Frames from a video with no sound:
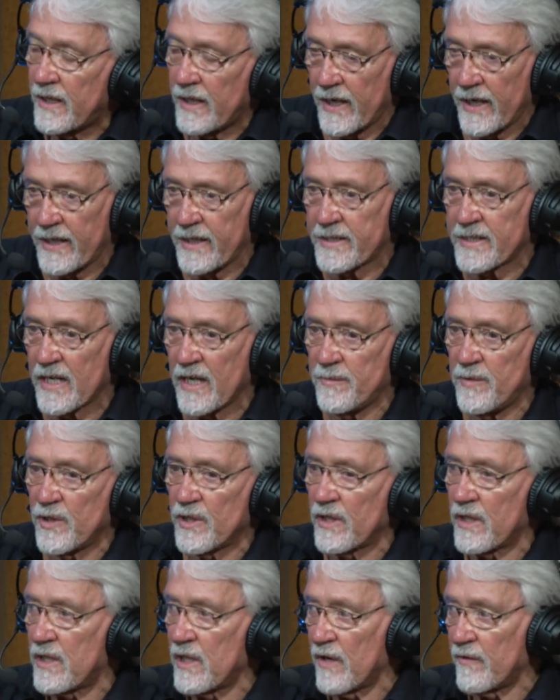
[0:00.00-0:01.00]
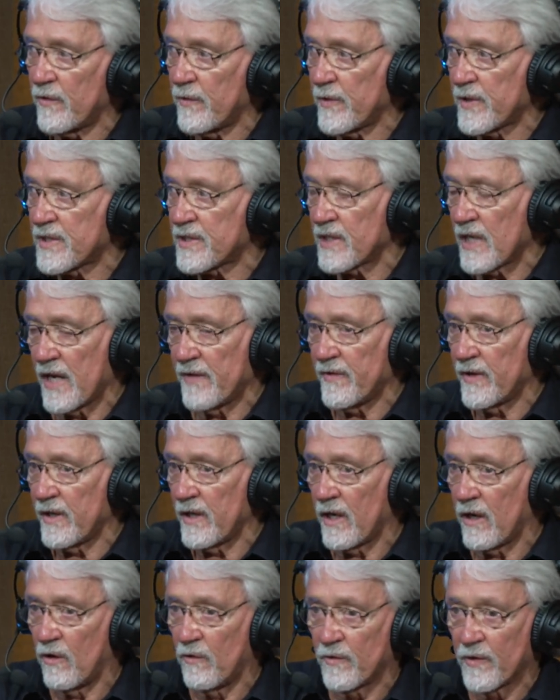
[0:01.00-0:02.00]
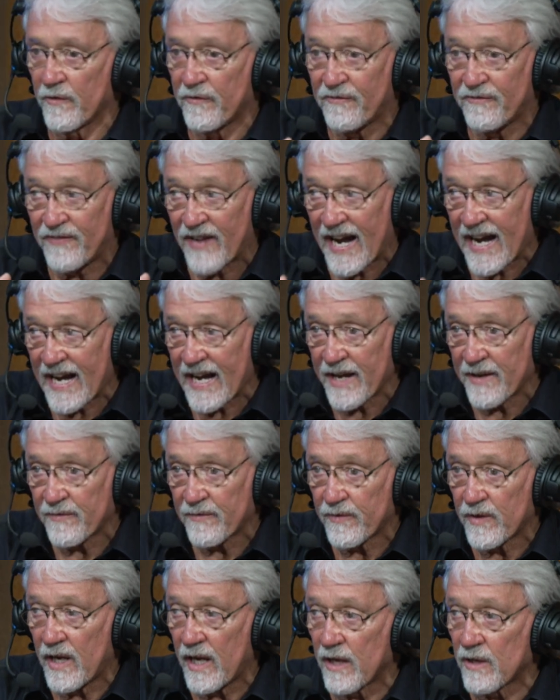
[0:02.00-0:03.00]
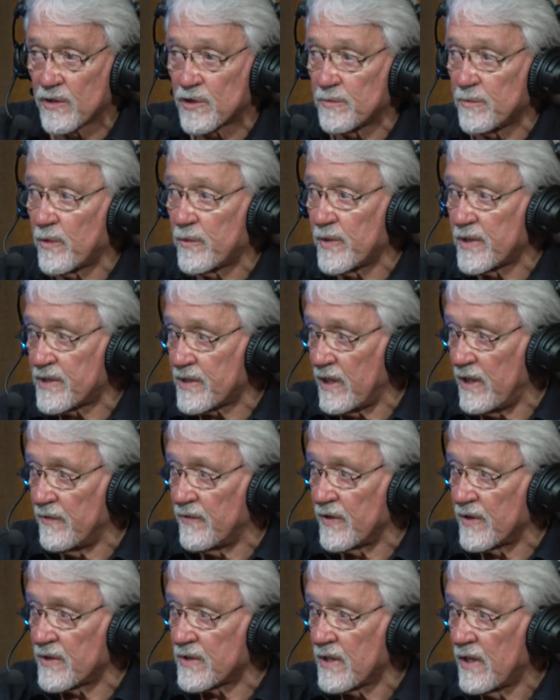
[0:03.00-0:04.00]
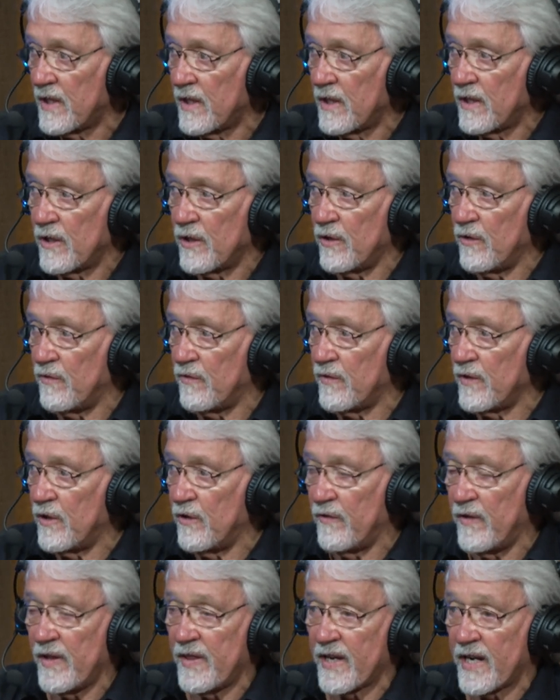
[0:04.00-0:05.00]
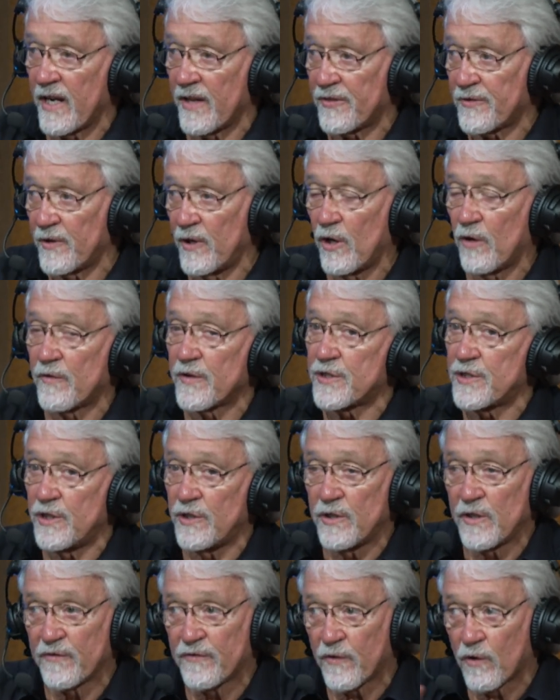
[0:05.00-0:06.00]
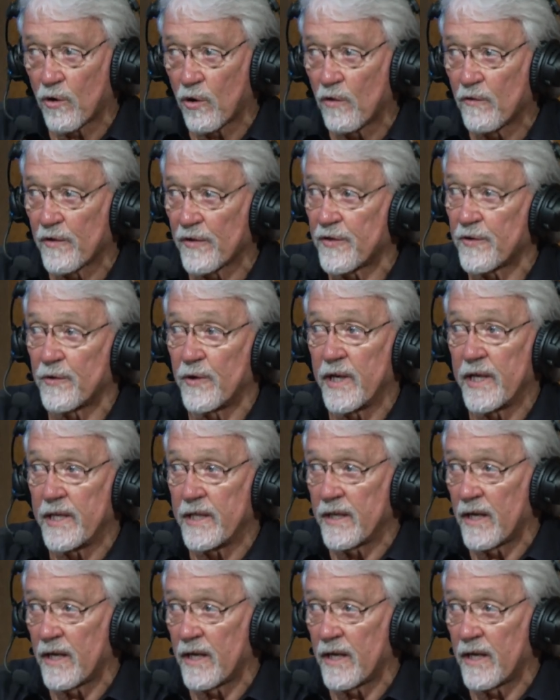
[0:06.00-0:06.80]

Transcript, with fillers: Anytime you can cover with seven over five eligible receivers, you've you've either got three over two and four over three.